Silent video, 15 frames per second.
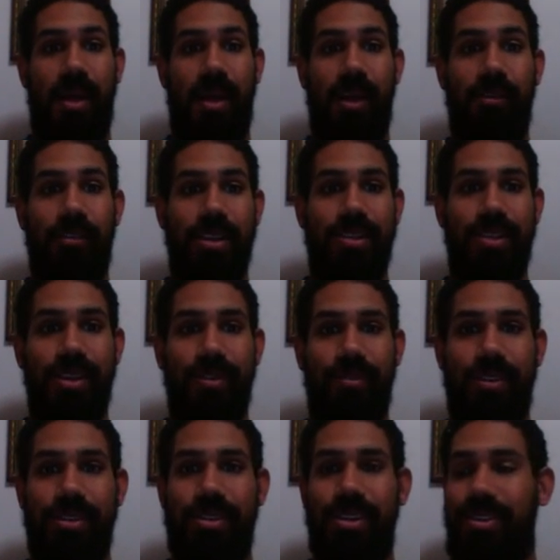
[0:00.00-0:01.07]
region,
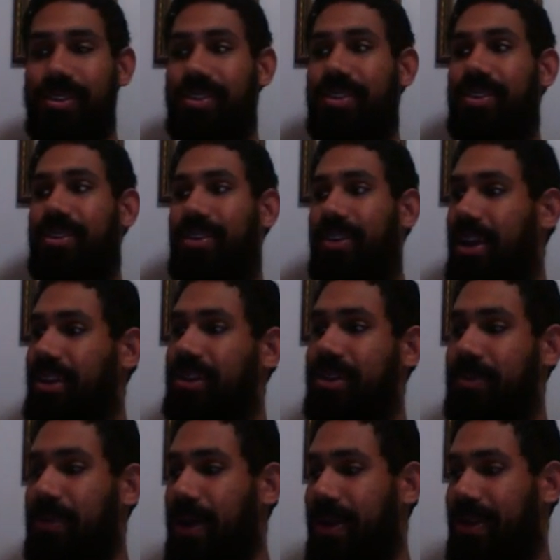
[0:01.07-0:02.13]
which is crazy,
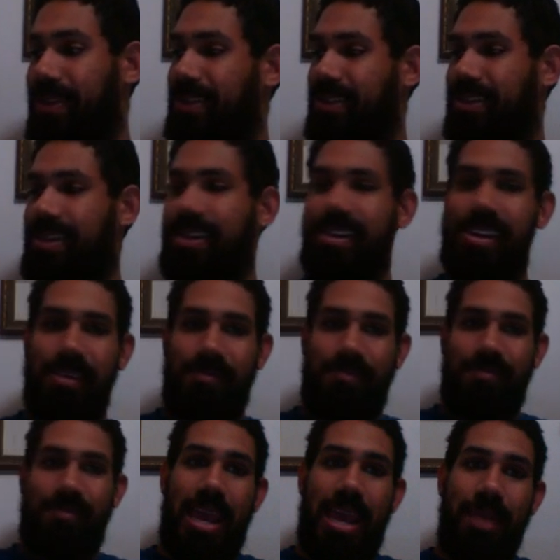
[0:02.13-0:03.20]
but
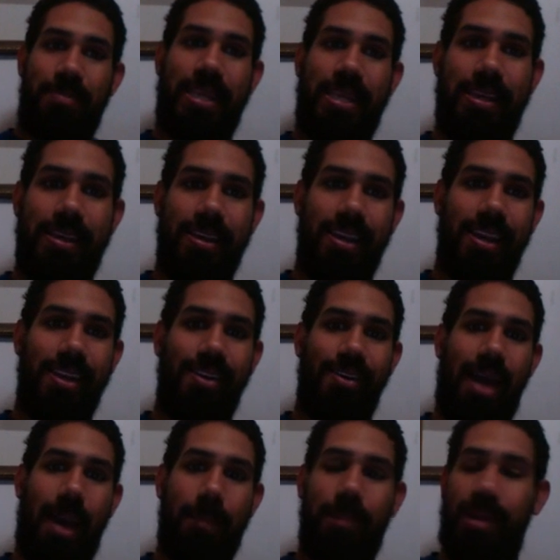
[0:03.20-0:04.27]
maybe it'll
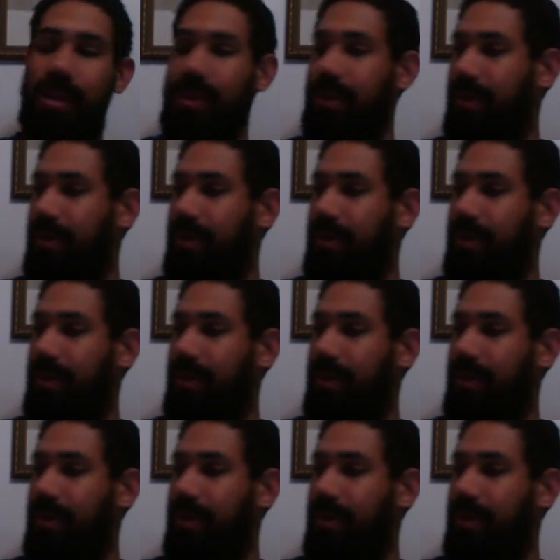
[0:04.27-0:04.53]
happen.